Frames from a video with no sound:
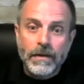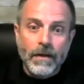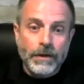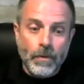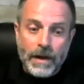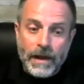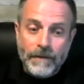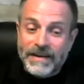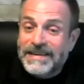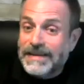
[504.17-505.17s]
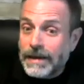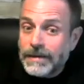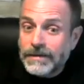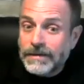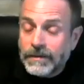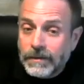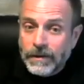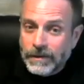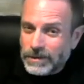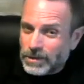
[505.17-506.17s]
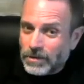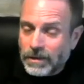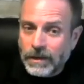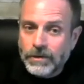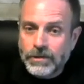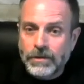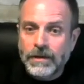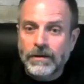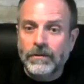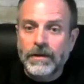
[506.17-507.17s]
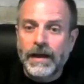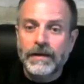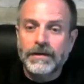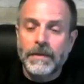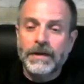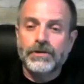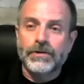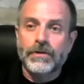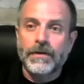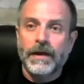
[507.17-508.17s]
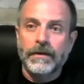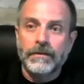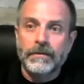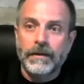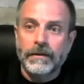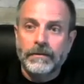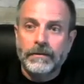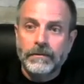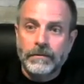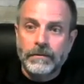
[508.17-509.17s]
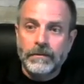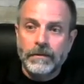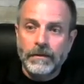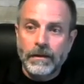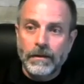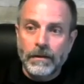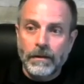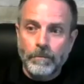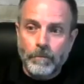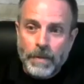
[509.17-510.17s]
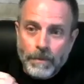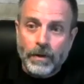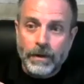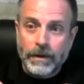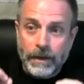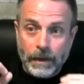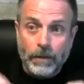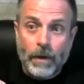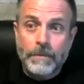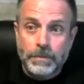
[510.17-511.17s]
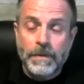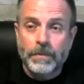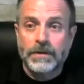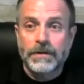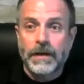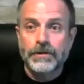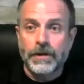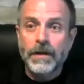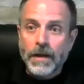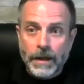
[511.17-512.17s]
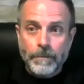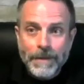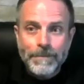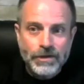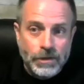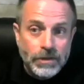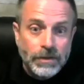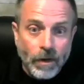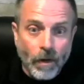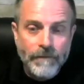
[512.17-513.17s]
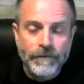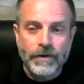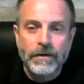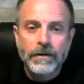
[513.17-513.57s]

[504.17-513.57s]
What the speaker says: you want to have a date. These are the things you need to look at to make sure that people that grabs people's attention. It might be just the offer,